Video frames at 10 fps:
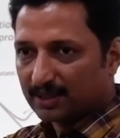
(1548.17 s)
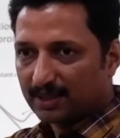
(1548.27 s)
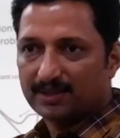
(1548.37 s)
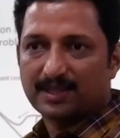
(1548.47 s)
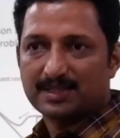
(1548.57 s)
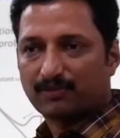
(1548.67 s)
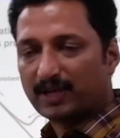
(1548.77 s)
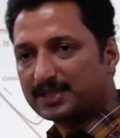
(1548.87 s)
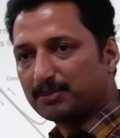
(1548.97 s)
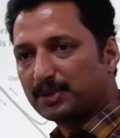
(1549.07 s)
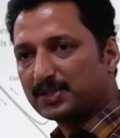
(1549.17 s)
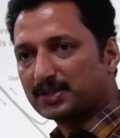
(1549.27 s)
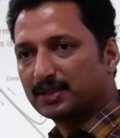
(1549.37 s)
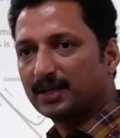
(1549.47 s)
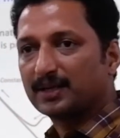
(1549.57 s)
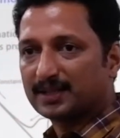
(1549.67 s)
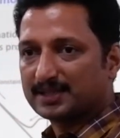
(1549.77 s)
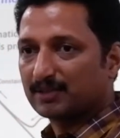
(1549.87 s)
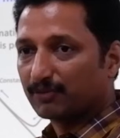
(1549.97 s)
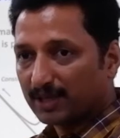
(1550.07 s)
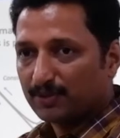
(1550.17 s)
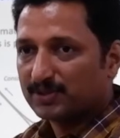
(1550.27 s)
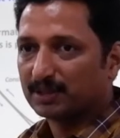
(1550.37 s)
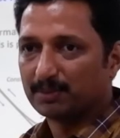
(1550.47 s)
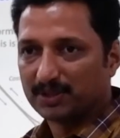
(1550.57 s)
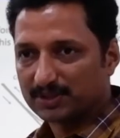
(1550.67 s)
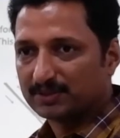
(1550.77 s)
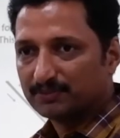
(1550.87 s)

another is phase image, another is frequency image.